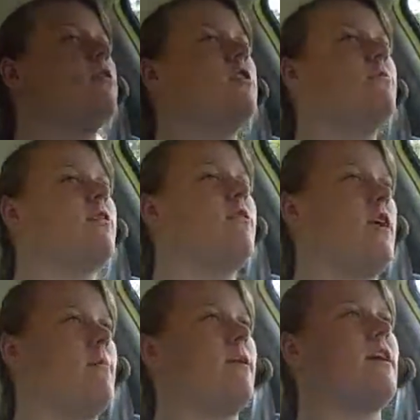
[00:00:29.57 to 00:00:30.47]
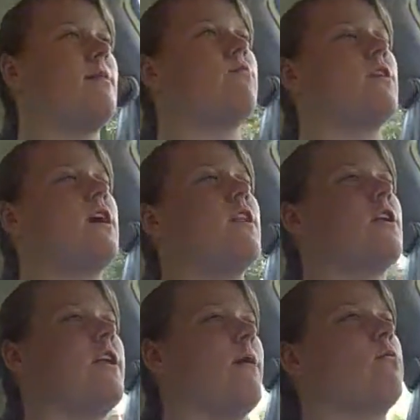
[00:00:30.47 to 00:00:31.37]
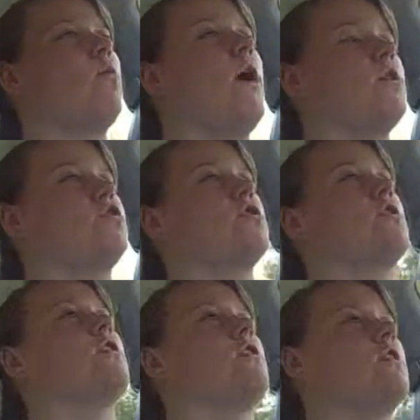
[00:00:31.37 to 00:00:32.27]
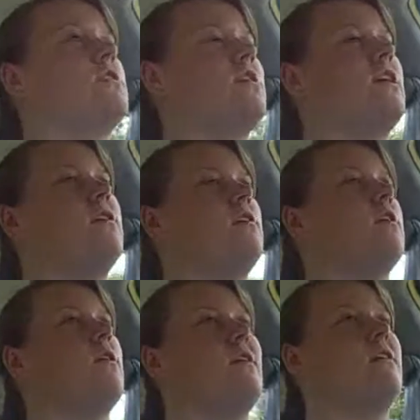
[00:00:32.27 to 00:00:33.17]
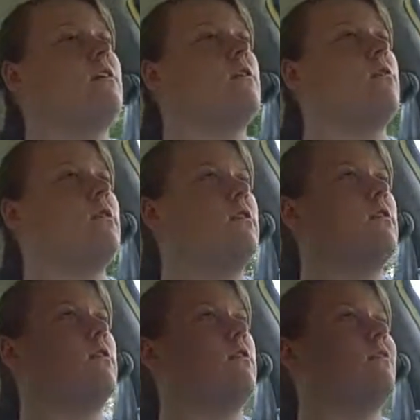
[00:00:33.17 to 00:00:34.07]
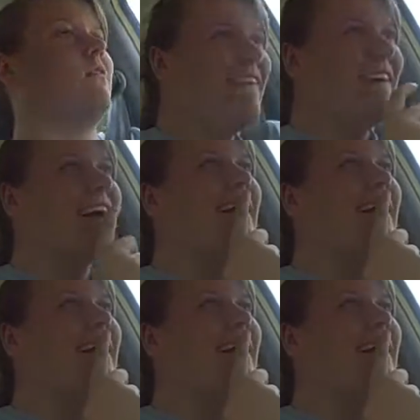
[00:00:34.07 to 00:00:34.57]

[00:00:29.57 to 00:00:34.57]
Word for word: Pokemon Red on my Game Boy Color, and I would watch her because I, you know, I didn't know what to do.